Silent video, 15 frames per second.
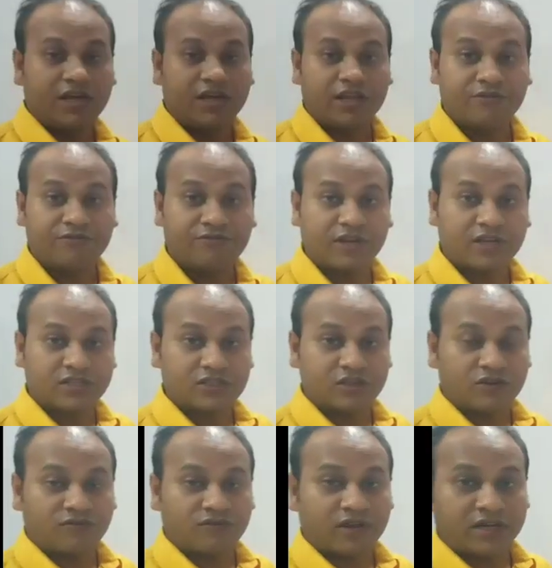
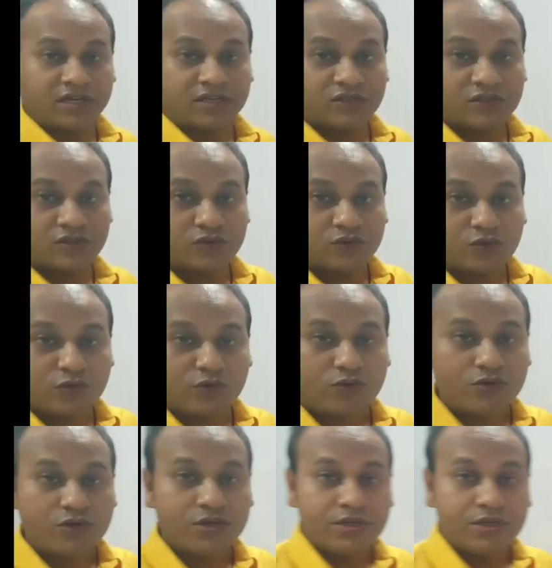refraction of light. So